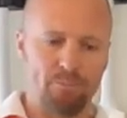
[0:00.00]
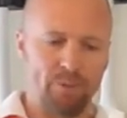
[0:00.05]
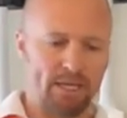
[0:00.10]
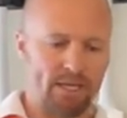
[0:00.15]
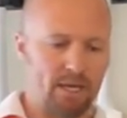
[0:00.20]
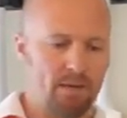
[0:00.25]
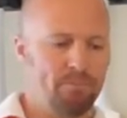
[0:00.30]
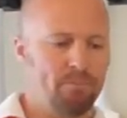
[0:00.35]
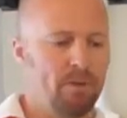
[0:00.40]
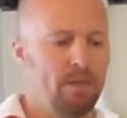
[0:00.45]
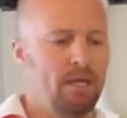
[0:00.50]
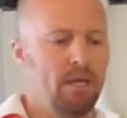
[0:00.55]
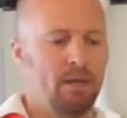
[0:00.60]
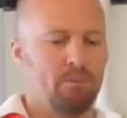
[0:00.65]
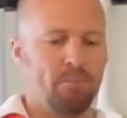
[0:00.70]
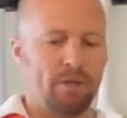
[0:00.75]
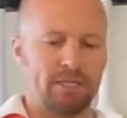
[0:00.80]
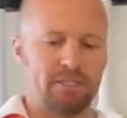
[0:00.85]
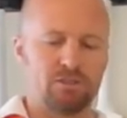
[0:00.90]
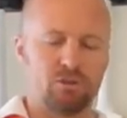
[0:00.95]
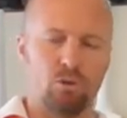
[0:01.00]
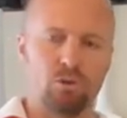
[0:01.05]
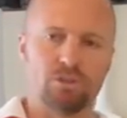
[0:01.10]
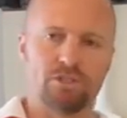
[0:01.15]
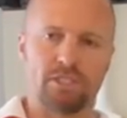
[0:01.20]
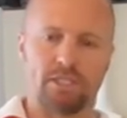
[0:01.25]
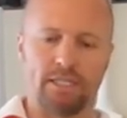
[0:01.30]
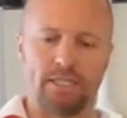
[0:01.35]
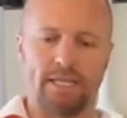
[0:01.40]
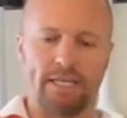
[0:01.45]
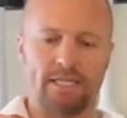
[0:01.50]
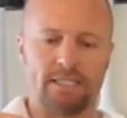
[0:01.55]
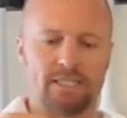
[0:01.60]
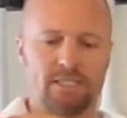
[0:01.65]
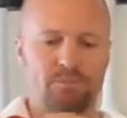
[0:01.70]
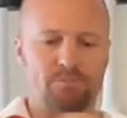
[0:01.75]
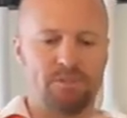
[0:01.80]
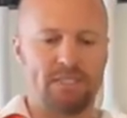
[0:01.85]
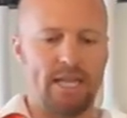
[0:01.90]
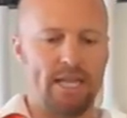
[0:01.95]
pickup, but it's also going to
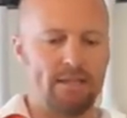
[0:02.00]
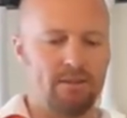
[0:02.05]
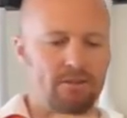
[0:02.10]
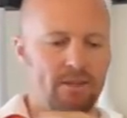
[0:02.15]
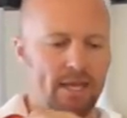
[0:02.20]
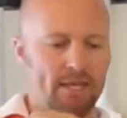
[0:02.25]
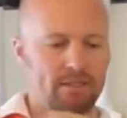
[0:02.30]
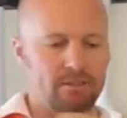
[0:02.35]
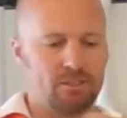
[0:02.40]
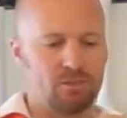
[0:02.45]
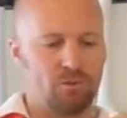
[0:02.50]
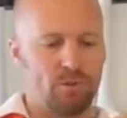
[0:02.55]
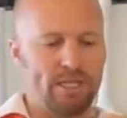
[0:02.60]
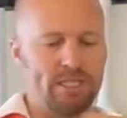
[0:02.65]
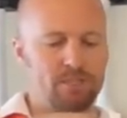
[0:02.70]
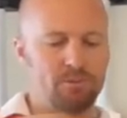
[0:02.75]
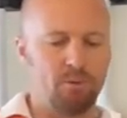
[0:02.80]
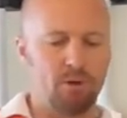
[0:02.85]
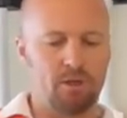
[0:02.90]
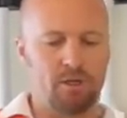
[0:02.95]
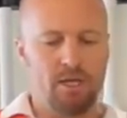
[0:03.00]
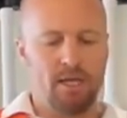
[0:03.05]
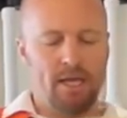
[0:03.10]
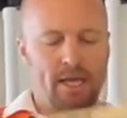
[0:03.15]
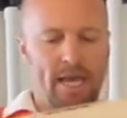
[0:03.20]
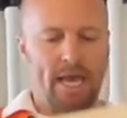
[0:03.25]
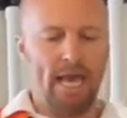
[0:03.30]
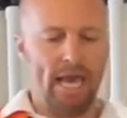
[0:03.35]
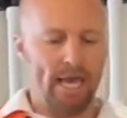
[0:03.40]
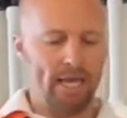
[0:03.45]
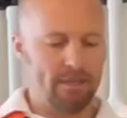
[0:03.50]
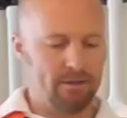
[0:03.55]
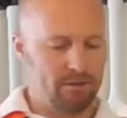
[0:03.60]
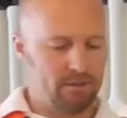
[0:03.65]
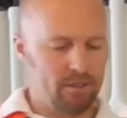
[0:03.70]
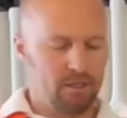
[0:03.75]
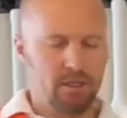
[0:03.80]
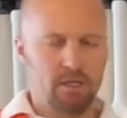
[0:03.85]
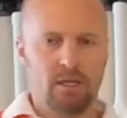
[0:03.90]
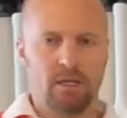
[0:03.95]
extend that sweet spot.
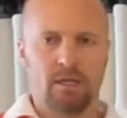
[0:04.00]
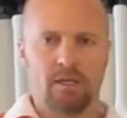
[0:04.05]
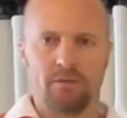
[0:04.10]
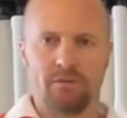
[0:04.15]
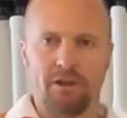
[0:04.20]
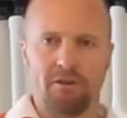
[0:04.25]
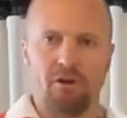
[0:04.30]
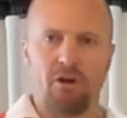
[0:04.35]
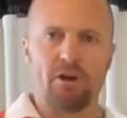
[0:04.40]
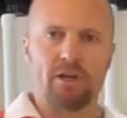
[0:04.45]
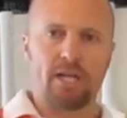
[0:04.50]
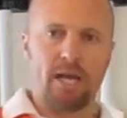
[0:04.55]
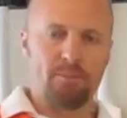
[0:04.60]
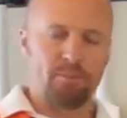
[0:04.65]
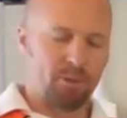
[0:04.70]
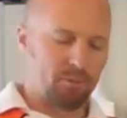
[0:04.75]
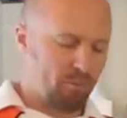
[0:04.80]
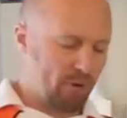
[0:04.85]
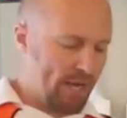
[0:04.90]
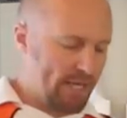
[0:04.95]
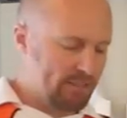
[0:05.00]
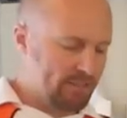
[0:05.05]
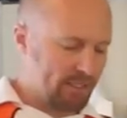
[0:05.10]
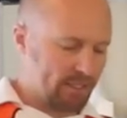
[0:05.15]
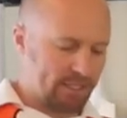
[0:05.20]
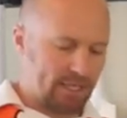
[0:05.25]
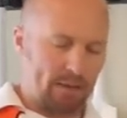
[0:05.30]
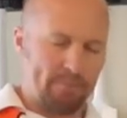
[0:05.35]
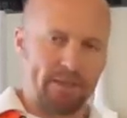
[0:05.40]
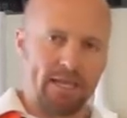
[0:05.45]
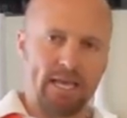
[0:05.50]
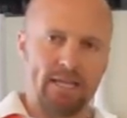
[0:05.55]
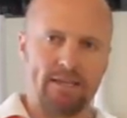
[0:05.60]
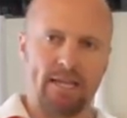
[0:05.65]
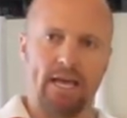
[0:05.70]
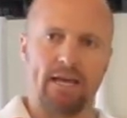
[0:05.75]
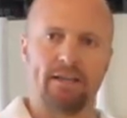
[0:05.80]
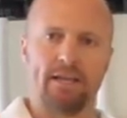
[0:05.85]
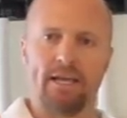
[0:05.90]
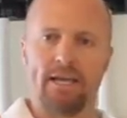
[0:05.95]
And there are a couple of brands that are coming out
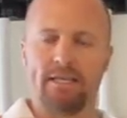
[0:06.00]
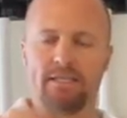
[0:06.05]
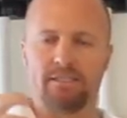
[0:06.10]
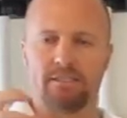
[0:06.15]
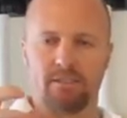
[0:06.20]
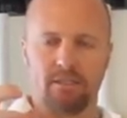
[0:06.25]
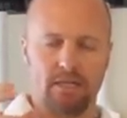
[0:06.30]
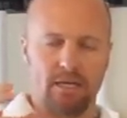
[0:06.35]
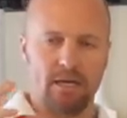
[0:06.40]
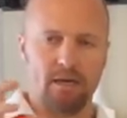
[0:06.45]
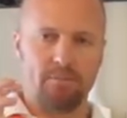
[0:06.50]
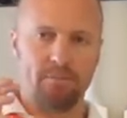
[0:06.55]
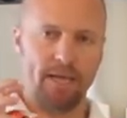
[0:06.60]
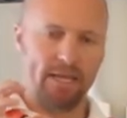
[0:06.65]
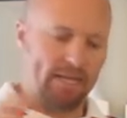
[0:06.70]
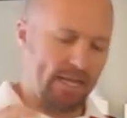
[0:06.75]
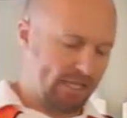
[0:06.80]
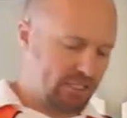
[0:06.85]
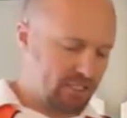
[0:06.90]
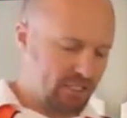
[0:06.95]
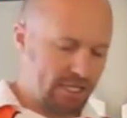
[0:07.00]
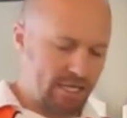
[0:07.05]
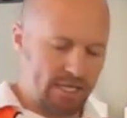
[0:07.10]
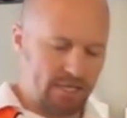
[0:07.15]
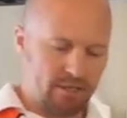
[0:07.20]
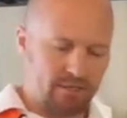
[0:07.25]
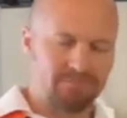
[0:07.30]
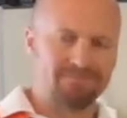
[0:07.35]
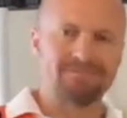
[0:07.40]
nowadays and actually